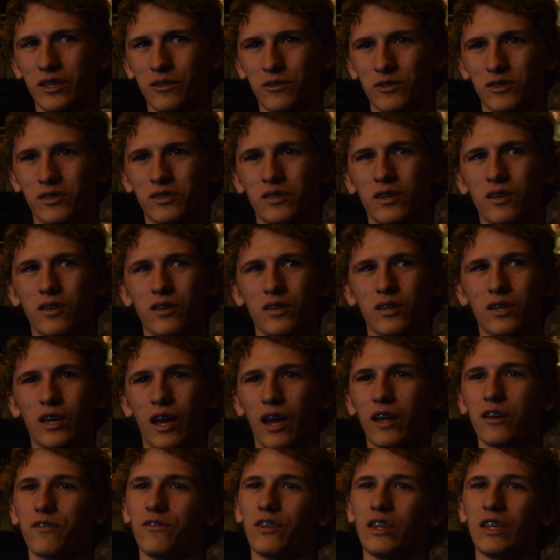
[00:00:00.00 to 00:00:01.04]
it was
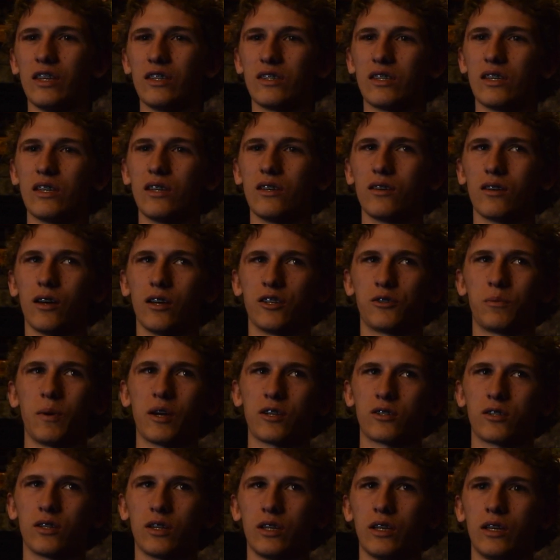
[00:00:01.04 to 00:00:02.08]
kind of easy,
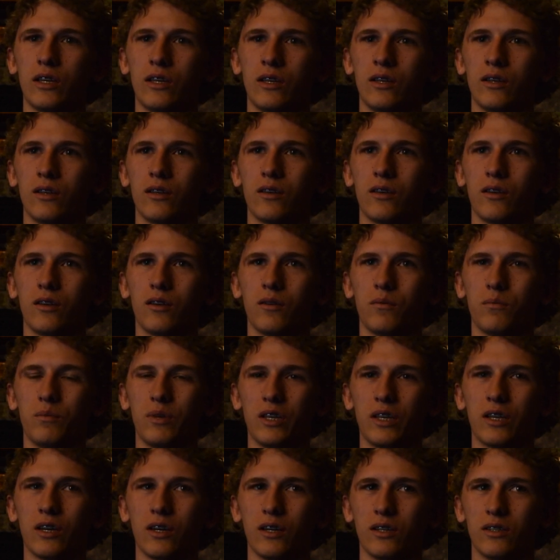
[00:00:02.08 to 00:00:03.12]
especially
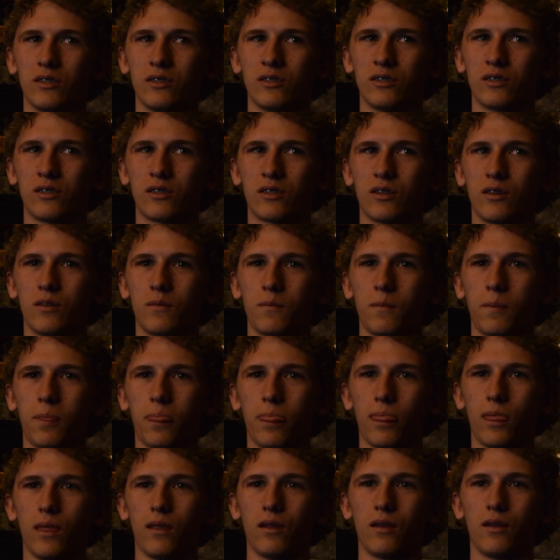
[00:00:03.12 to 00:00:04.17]
because
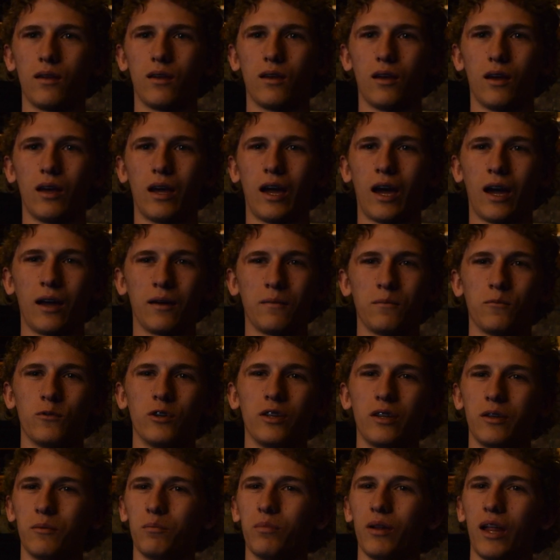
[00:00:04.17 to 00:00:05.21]
I'm a
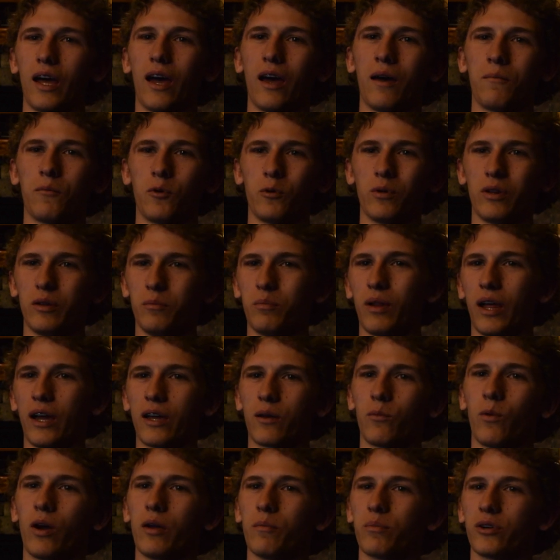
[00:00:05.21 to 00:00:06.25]
really black
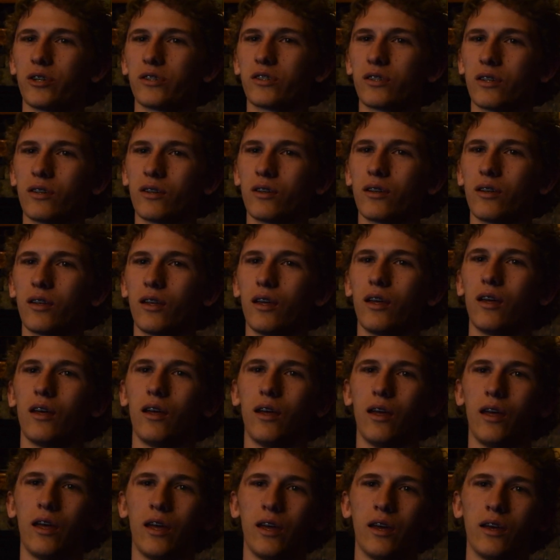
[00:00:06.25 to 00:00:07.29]
and white person,
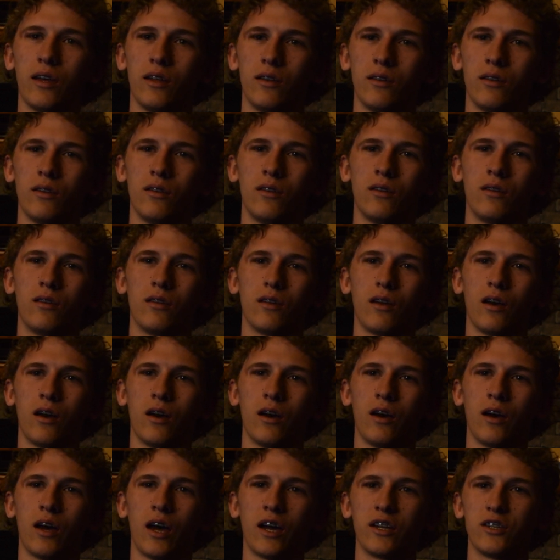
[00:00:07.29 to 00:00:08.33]
and
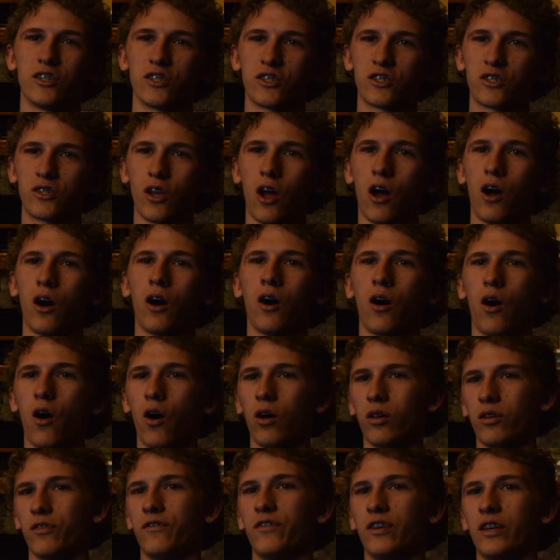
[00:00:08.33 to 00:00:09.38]
I just saw
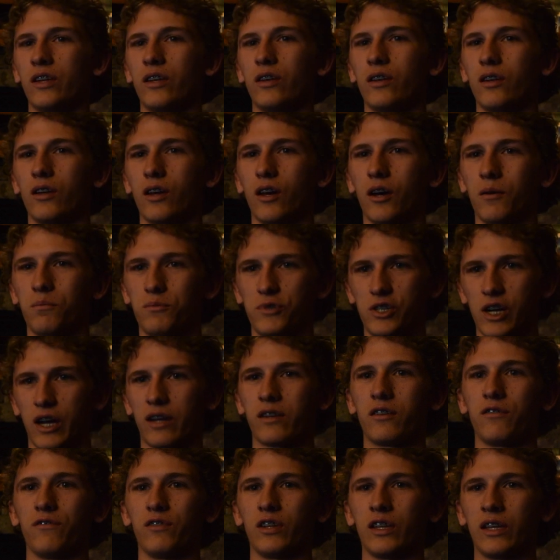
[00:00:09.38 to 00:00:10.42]
all of it
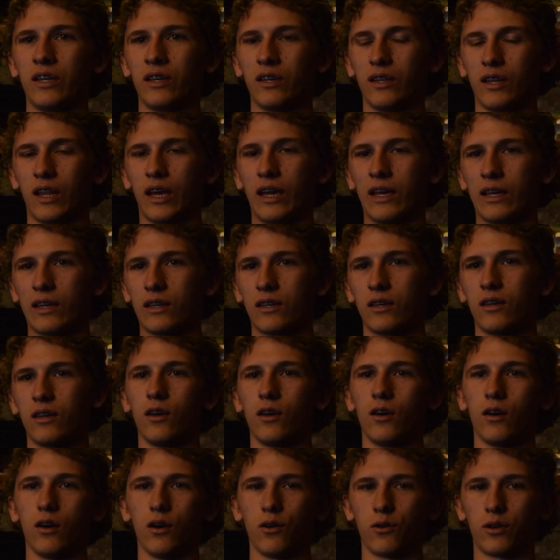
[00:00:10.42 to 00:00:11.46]
objectively. Like,
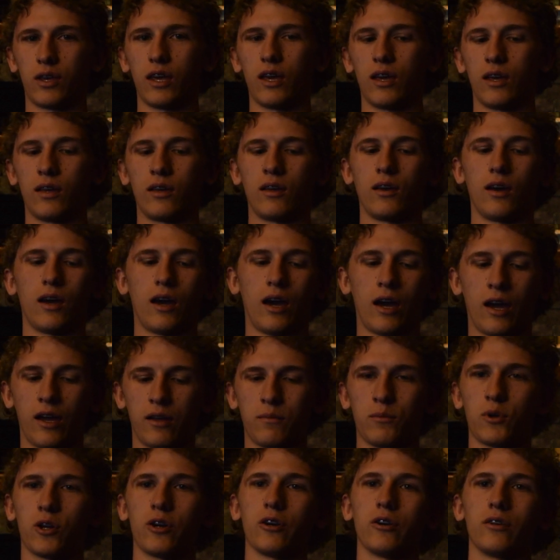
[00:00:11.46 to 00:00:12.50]
okay,
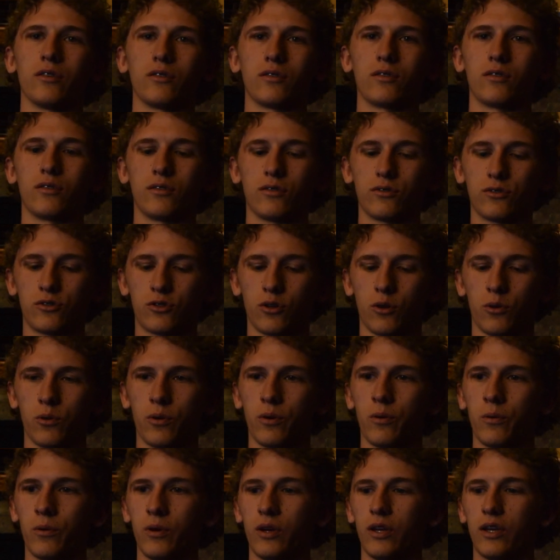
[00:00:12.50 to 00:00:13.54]
I'm hurt,
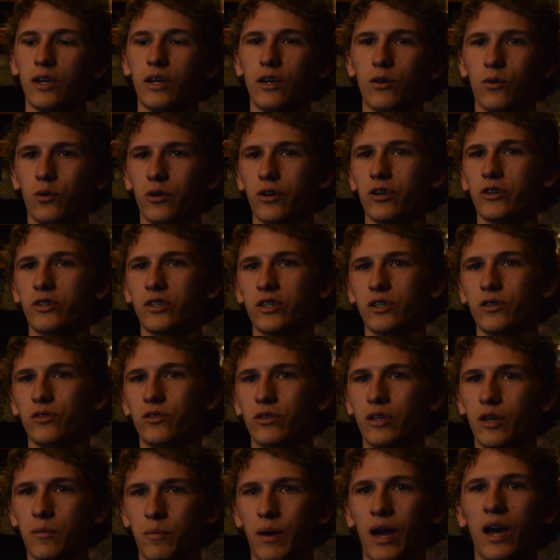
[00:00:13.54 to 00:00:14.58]
so in order to
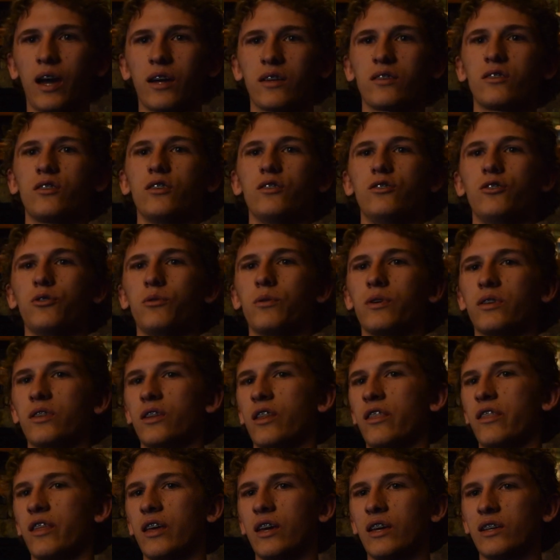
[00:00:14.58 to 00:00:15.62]
get back to doing the
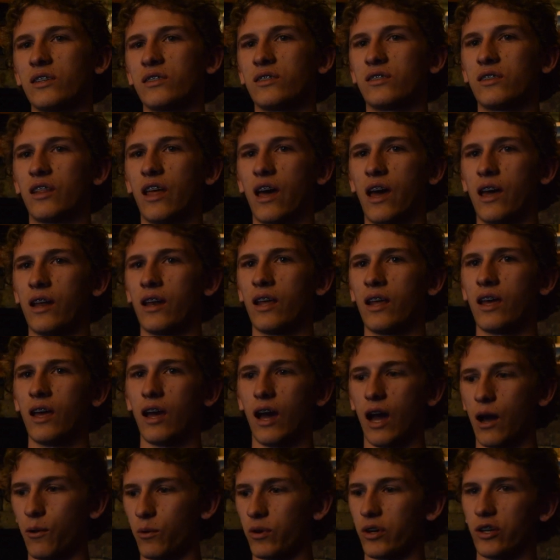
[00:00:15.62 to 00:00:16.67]
things that
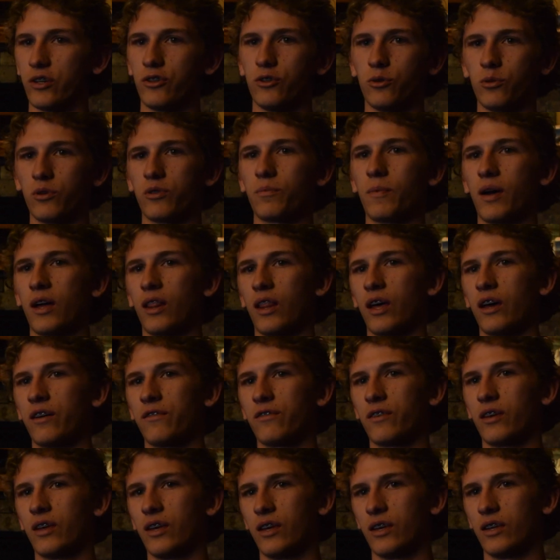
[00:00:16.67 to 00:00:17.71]
I want to do with my
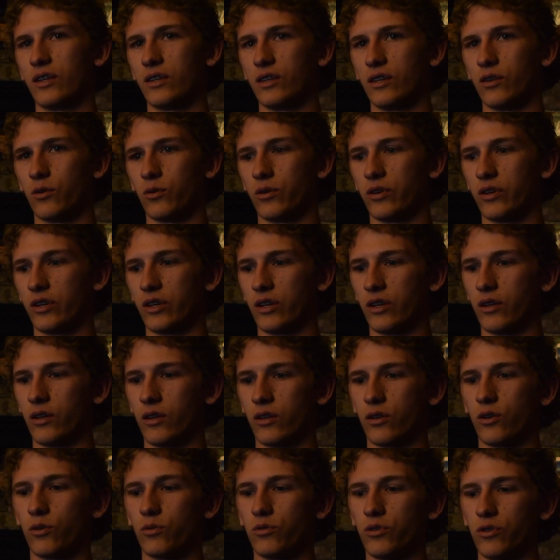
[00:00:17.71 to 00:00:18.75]
life, in order to
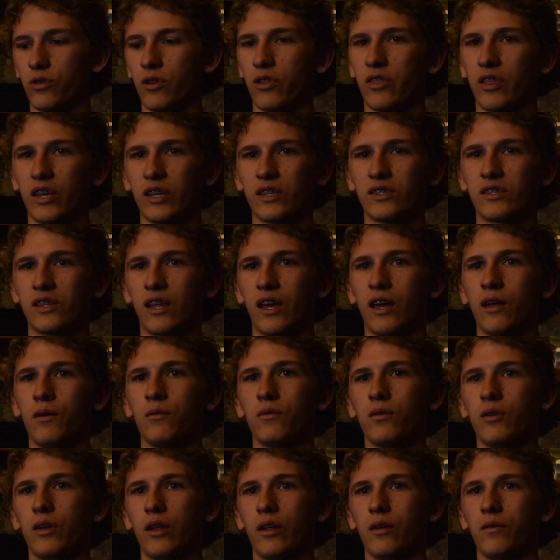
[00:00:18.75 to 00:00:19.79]
go do the things that
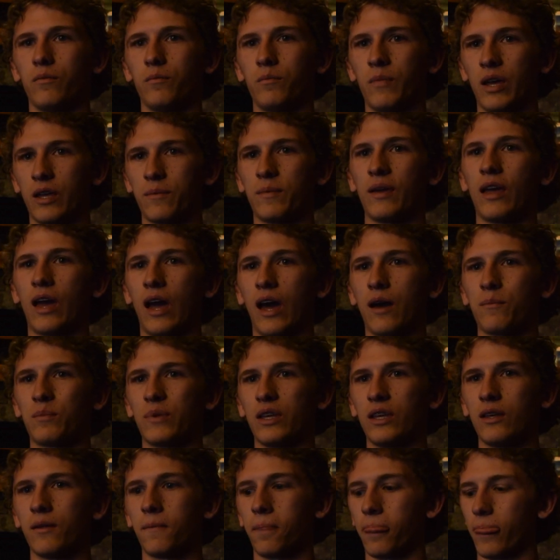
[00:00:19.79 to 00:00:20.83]
make me
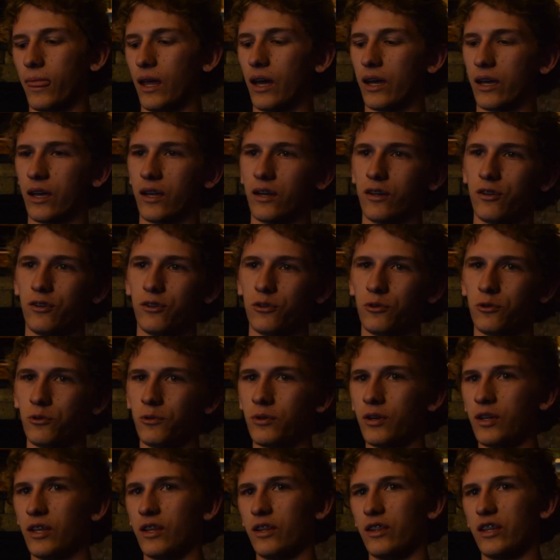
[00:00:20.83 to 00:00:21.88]
happy, I gotta do
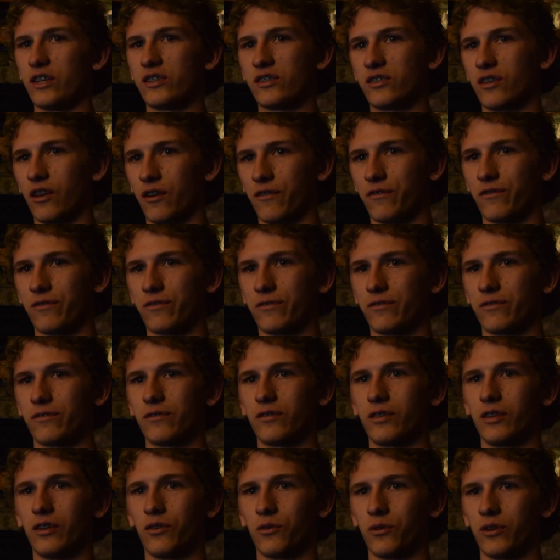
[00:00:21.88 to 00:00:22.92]
this stuff
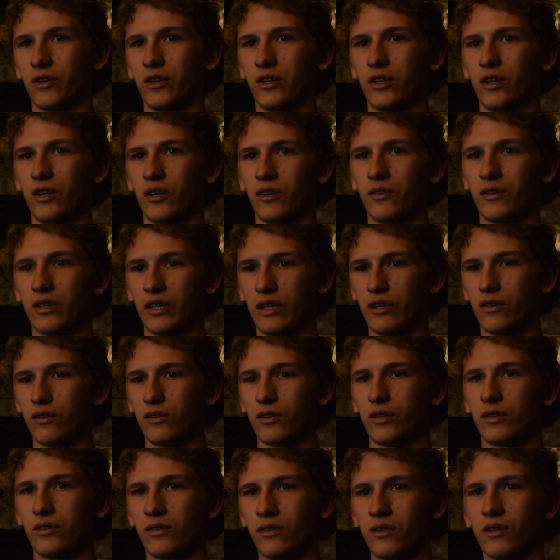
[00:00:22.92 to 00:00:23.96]
in order to heal.
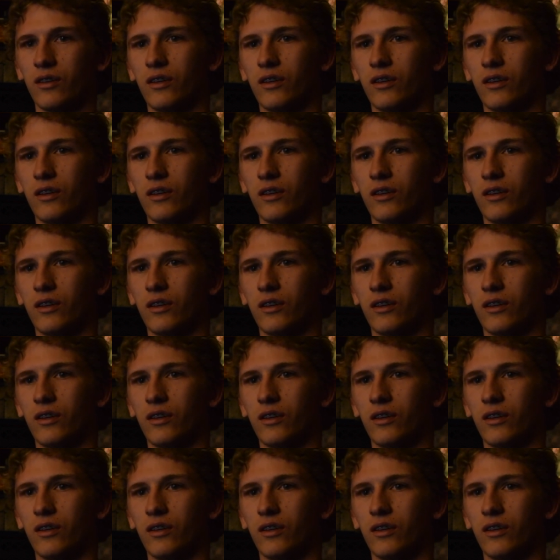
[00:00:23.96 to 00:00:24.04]
And